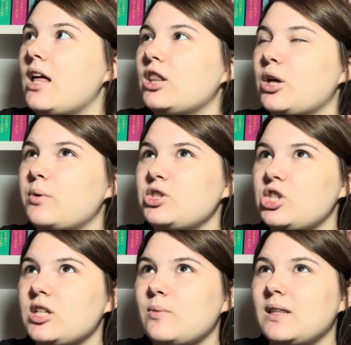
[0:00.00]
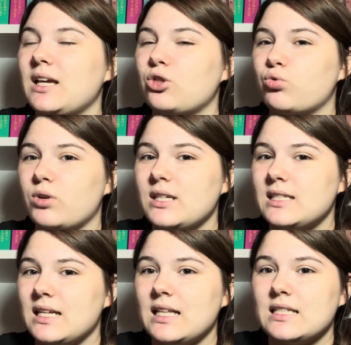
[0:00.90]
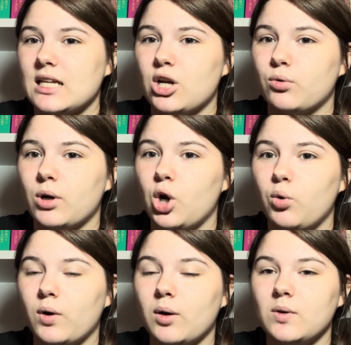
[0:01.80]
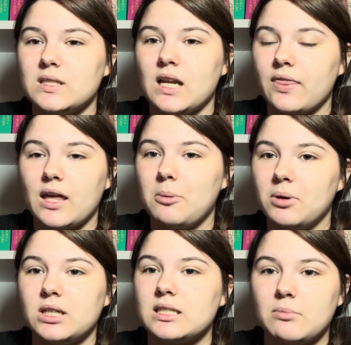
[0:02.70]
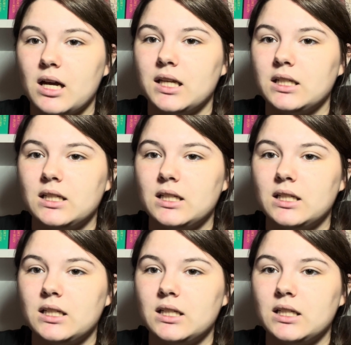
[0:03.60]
there was genuinely 3 scenes in a row where it was nothing but smut.